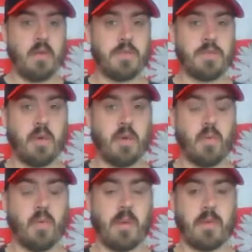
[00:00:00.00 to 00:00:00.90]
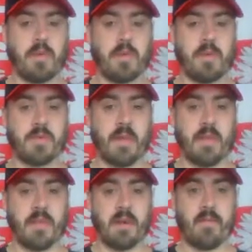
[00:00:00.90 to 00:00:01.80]
what I'm going to do is wait till that
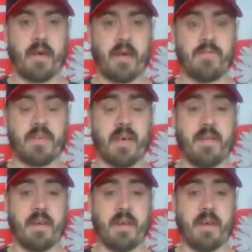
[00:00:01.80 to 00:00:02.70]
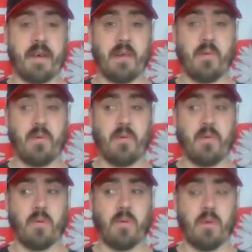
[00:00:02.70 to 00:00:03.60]
arrives, and then I will
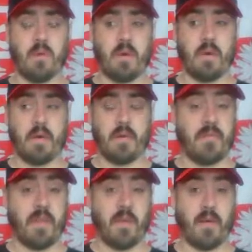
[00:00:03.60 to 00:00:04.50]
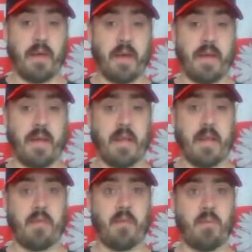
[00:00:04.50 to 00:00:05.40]
do a video on that, and I'll either
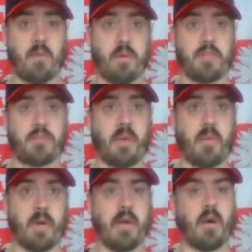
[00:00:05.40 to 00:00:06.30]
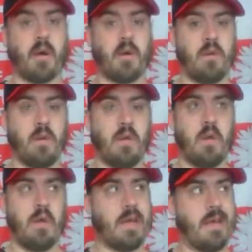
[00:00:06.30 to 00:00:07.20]
upload it straight away, or it
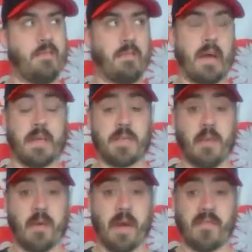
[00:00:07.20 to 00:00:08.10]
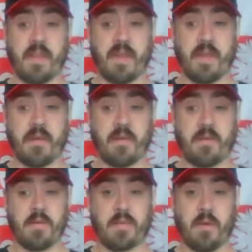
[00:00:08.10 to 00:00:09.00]
might actually arrive today, so
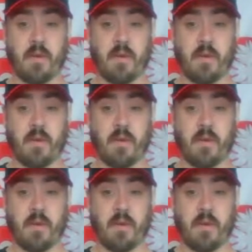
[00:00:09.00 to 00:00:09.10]
I'll have to wait and